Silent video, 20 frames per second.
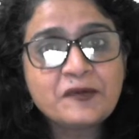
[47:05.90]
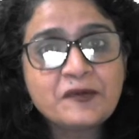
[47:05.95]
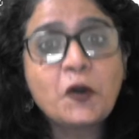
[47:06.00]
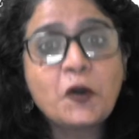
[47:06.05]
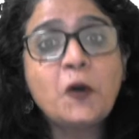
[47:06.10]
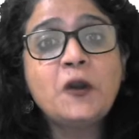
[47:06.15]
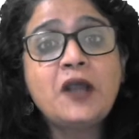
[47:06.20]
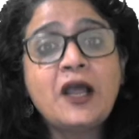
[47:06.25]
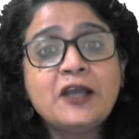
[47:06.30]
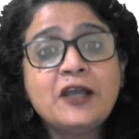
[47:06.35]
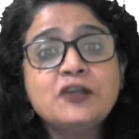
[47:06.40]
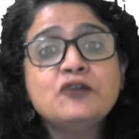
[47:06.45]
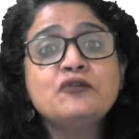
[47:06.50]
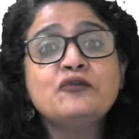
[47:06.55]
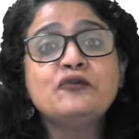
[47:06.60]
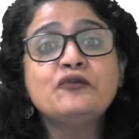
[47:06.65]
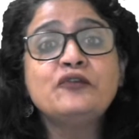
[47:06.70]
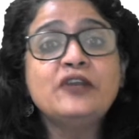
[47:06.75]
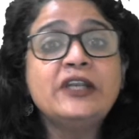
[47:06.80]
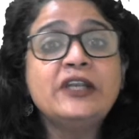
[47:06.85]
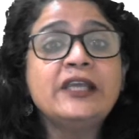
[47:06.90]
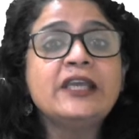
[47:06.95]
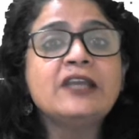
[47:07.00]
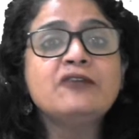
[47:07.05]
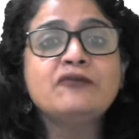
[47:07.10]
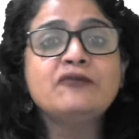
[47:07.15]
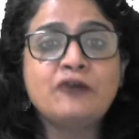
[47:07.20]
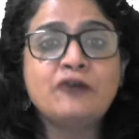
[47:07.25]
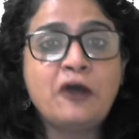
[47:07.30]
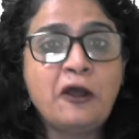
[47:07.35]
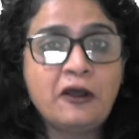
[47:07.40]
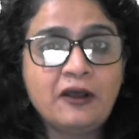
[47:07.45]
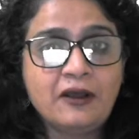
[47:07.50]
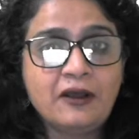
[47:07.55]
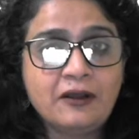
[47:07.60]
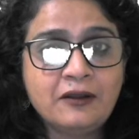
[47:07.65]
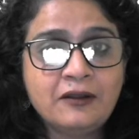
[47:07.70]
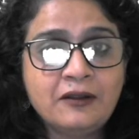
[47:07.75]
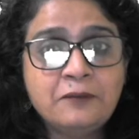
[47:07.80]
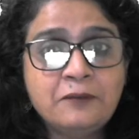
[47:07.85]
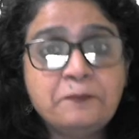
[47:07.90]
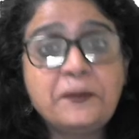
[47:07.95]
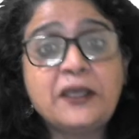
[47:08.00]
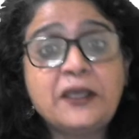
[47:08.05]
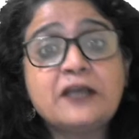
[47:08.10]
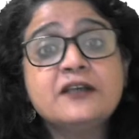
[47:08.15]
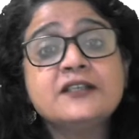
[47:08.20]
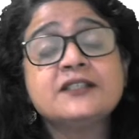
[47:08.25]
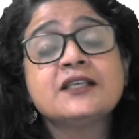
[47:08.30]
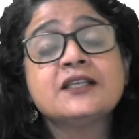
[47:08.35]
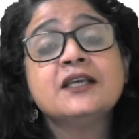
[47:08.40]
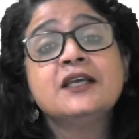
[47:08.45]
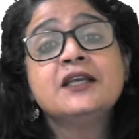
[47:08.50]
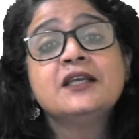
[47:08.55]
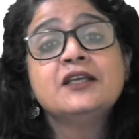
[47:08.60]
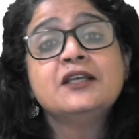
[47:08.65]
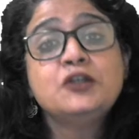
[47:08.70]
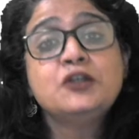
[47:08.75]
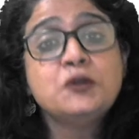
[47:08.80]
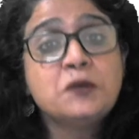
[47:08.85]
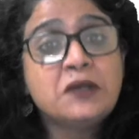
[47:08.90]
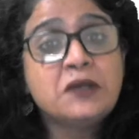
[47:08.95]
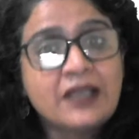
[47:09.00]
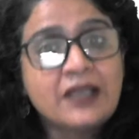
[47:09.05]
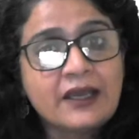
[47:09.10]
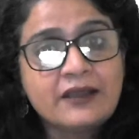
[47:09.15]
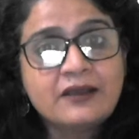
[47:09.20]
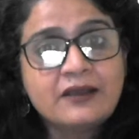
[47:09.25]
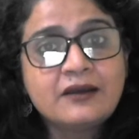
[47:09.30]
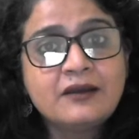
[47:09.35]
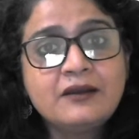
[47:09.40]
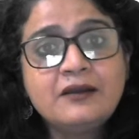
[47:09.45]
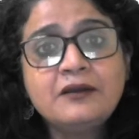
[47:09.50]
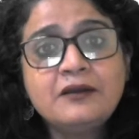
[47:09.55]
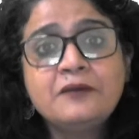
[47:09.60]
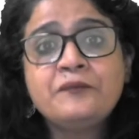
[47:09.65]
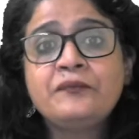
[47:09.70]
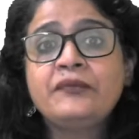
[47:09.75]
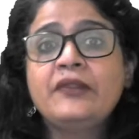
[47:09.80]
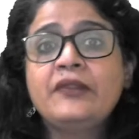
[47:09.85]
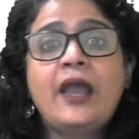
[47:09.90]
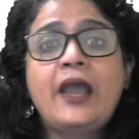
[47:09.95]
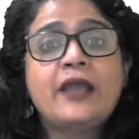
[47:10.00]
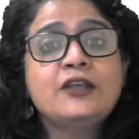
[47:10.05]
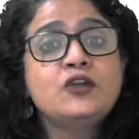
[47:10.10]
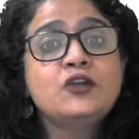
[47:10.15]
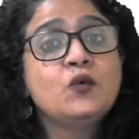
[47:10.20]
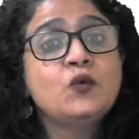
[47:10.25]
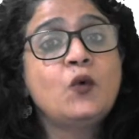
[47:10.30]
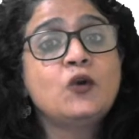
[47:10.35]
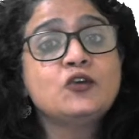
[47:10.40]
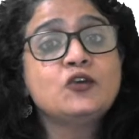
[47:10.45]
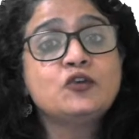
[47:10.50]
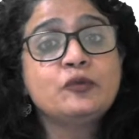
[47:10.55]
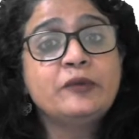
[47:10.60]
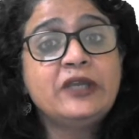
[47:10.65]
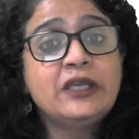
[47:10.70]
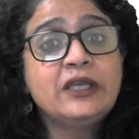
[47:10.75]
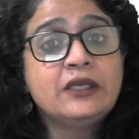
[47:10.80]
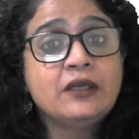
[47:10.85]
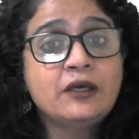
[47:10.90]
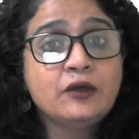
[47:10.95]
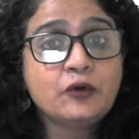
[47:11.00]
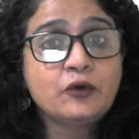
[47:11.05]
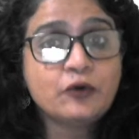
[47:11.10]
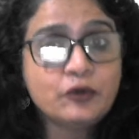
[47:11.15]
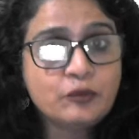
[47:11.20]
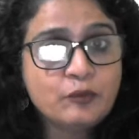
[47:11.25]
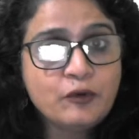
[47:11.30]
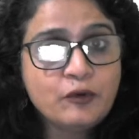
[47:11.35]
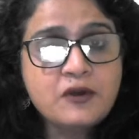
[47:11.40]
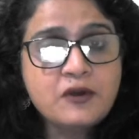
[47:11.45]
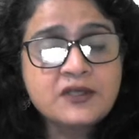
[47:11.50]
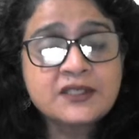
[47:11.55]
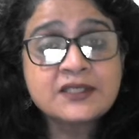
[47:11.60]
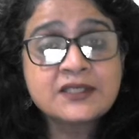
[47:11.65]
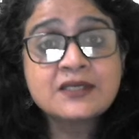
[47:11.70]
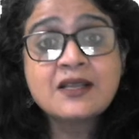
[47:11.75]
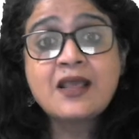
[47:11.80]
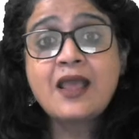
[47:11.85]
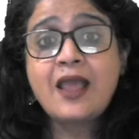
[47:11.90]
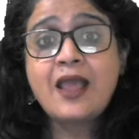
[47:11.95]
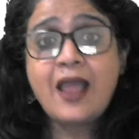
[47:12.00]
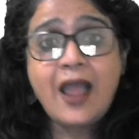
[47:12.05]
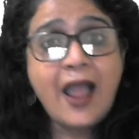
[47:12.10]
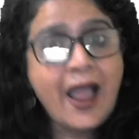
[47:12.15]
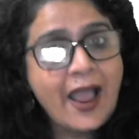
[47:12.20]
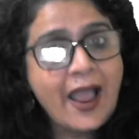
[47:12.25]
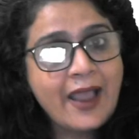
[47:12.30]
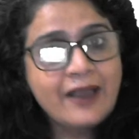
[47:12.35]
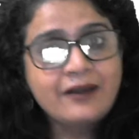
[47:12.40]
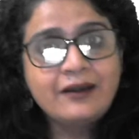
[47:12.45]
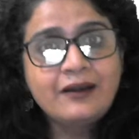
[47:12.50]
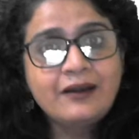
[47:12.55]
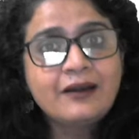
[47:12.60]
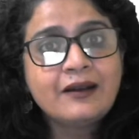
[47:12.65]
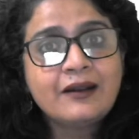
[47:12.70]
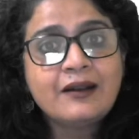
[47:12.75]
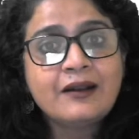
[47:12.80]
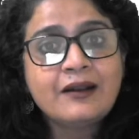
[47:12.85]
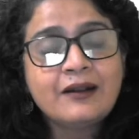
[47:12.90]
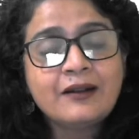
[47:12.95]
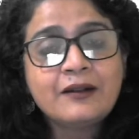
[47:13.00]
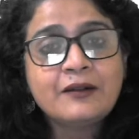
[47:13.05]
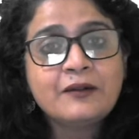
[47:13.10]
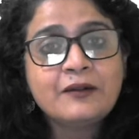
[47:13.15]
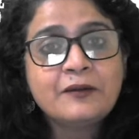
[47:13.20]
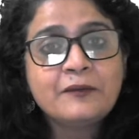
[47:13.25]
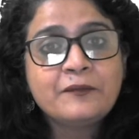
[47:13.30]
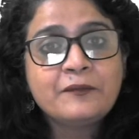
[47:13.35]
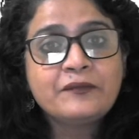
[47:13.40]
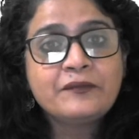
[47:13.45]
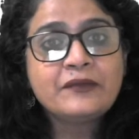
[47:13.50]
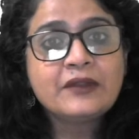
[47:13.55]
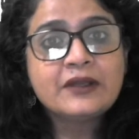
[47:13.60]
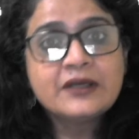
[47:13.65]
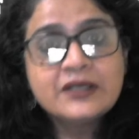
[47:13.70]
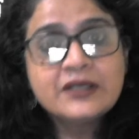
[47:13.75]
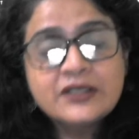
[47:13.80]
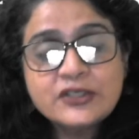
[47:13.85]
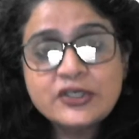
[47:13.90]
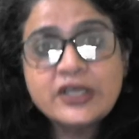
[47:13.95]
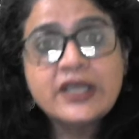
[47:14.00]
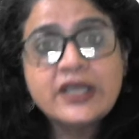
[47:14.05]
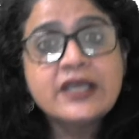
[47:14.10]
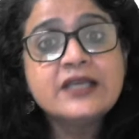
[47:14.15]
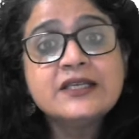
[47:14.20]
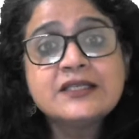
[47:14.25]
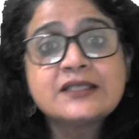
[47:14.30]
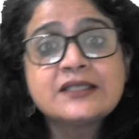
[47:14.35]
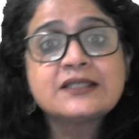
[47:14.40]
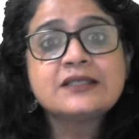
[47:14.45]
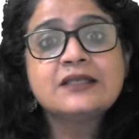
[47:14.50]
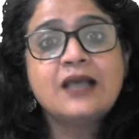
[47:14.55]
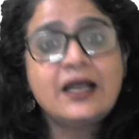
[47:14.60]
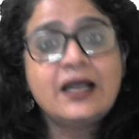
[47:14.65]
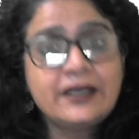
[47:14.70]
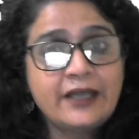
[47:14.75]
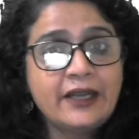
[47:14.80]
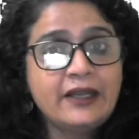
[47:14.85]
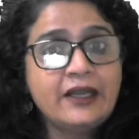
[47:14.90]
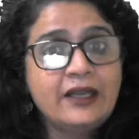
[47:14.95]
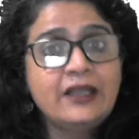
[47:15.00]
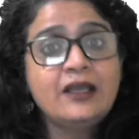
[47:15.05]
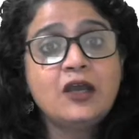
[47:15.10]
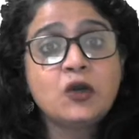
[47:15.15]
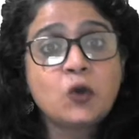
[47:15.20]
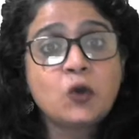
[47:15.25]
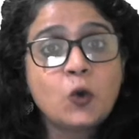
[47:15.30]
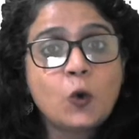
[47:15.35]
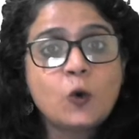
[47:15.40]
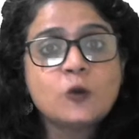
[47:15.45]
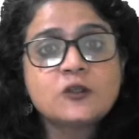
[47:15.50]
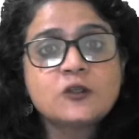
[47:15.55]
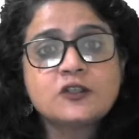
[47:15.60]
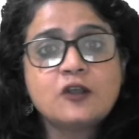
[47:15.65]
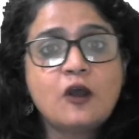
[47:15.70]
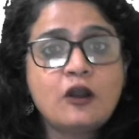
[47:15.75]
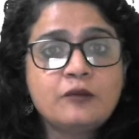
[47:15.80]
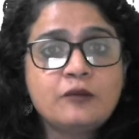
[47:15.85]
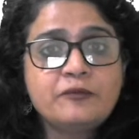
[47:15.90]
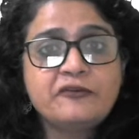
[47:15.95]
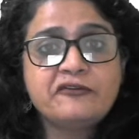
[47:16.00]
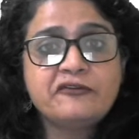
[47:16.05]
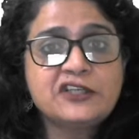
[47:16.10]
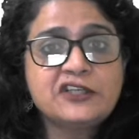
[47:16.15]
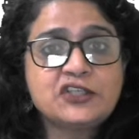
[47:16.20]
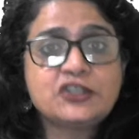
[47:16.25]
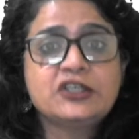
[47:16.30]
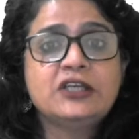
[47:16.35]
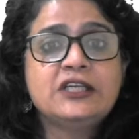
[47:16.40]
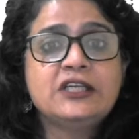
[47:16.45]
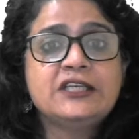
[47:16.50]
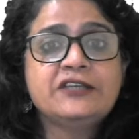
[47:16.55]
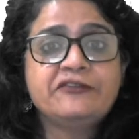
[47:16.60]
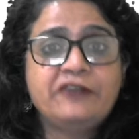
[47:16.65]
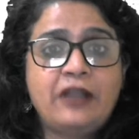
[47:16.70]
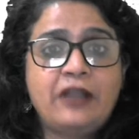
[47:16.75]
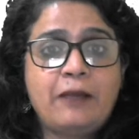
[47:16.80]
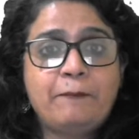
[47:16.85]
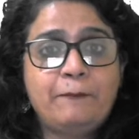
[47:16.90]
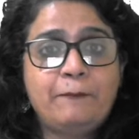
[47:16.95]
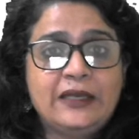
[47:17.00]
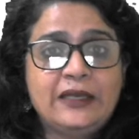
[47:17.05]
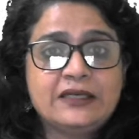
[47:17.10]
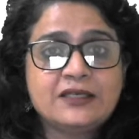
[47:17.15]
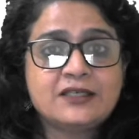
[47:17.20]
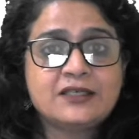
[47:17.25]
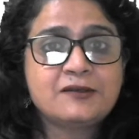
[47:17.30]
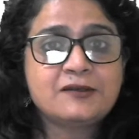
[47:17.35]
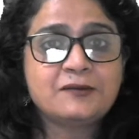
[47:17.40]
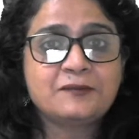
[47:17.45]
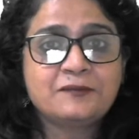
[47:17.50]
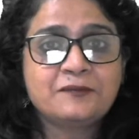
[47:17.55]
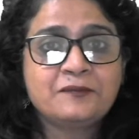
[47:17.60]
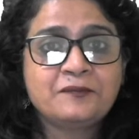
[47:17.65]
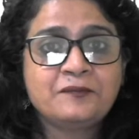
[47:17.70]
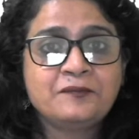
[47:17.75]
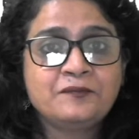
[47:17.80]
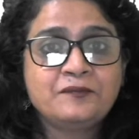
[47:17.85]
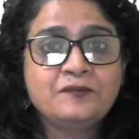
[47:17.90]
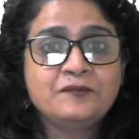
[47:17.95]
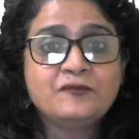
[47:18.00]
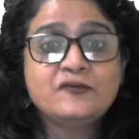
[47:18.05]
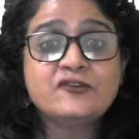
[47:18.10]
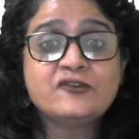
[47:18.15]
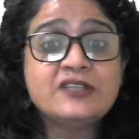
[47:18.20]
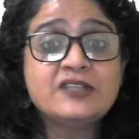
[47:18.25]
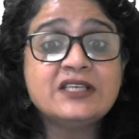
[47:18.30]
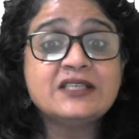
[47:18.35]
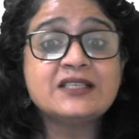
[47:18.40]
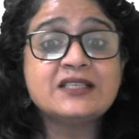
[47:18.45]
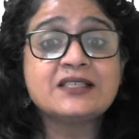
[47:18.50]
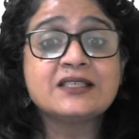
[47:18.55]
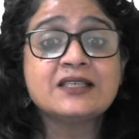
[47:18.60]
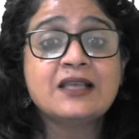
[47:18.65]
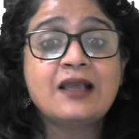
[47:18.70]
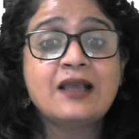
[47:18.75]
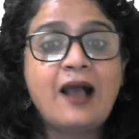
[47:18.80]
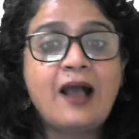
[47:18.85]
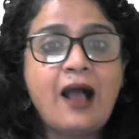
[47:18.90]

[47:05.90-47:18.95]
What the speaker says: or are you filling in for her because you like her and you want to be in her good books, and she is attending a course on professional development? So this